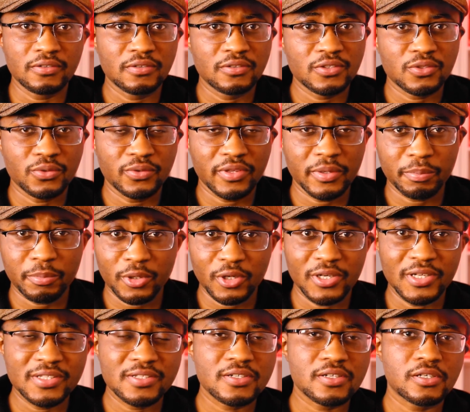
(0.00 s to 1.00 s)
So the
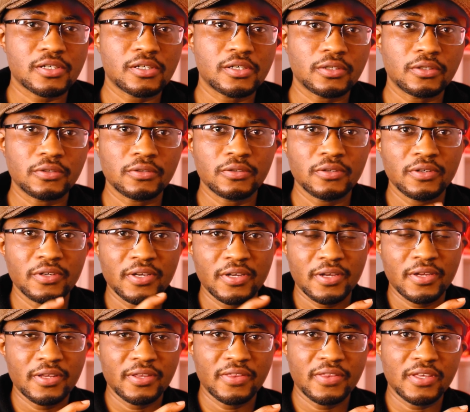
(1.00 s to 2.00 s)
political,
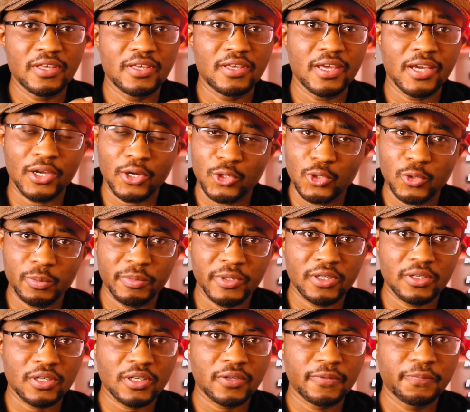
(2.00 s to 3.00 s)
the
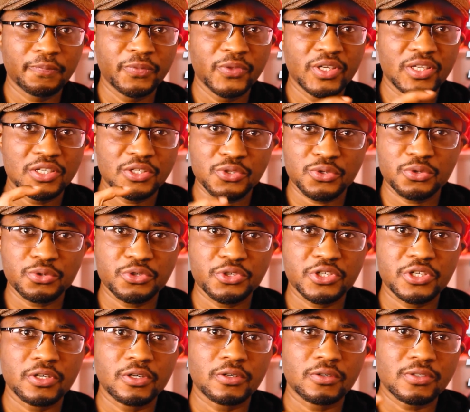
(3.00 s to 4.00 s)
economic, the
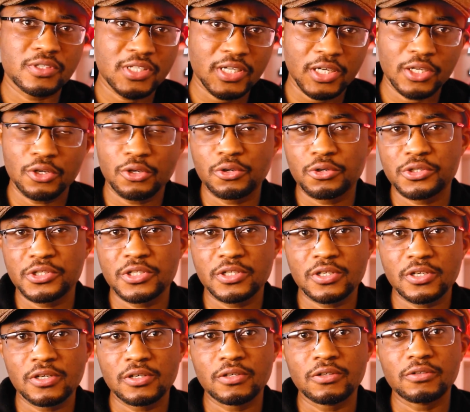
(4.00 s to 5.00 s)
social,
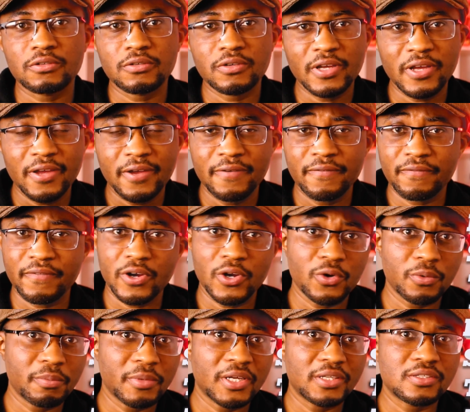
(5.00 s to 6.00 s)
technological,
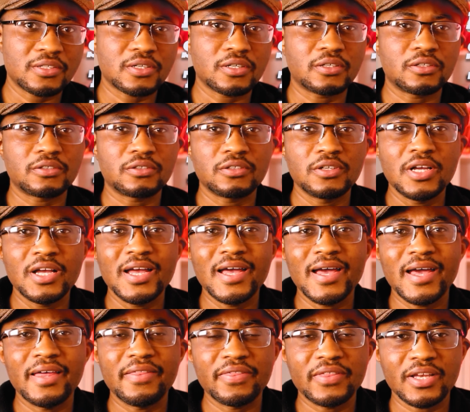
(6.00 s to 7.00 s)
environmental,
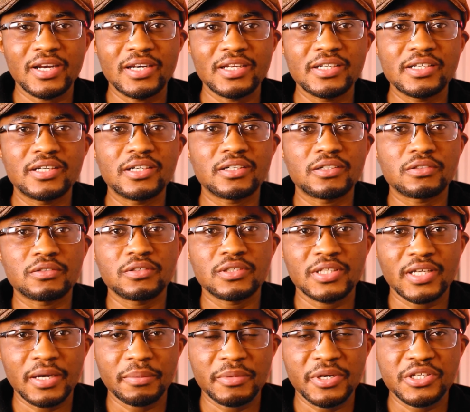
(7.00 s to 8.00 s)
and the legal
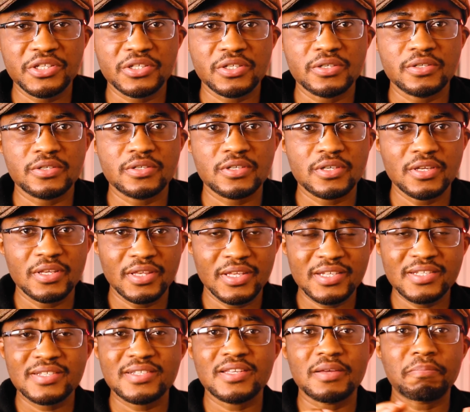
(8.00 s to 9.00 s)
dimensions.
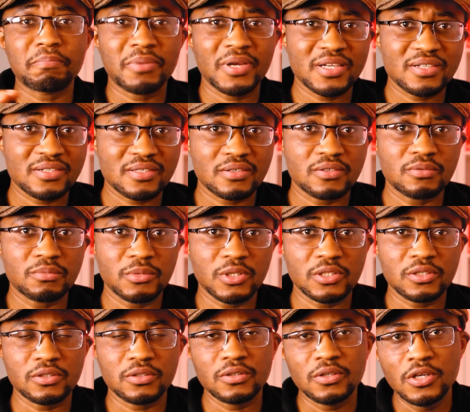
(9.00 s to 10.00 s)
This is the PESTEL
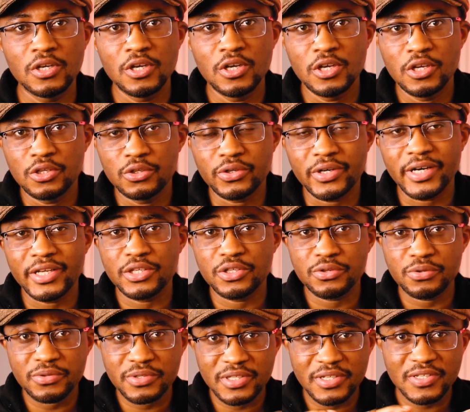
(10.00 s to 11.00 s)
model. You can
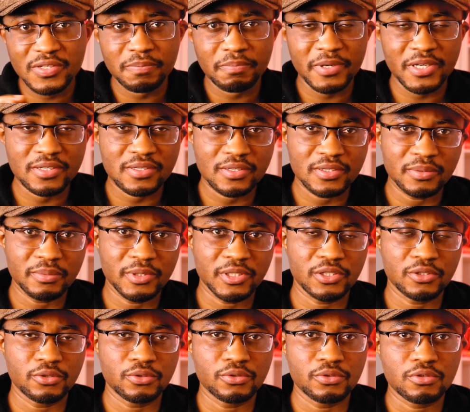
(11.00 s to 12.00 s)
use this PESTEL
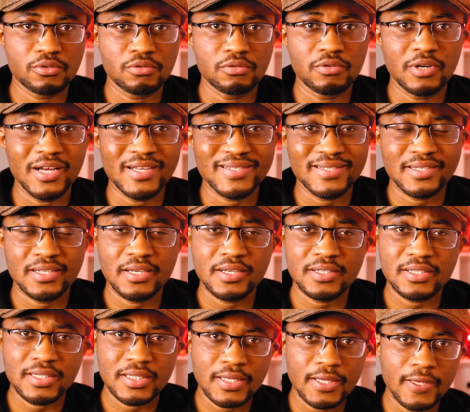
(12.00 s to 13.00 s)
model to
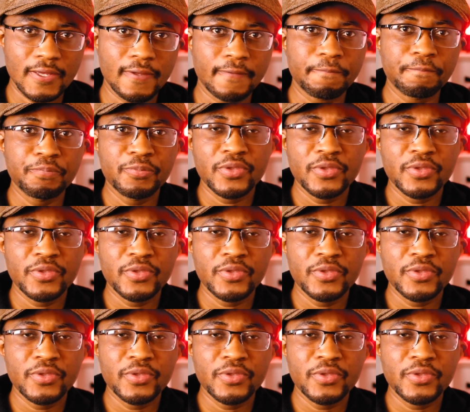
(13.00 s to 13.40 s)
assess the